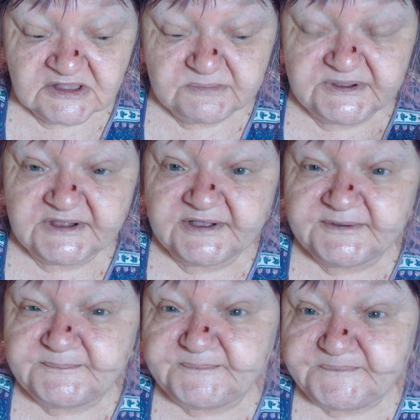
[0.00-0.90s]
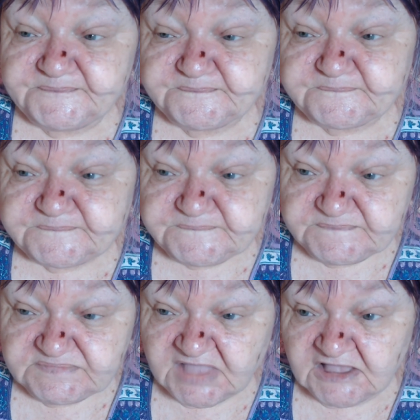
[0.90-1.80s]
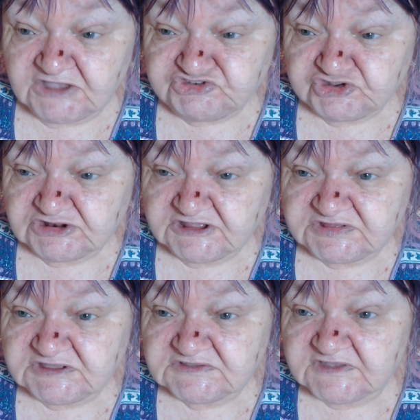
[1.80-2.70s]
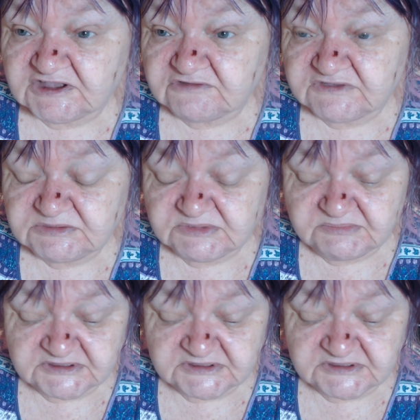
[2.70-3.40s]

but um, I shouldn't let things aggravate me.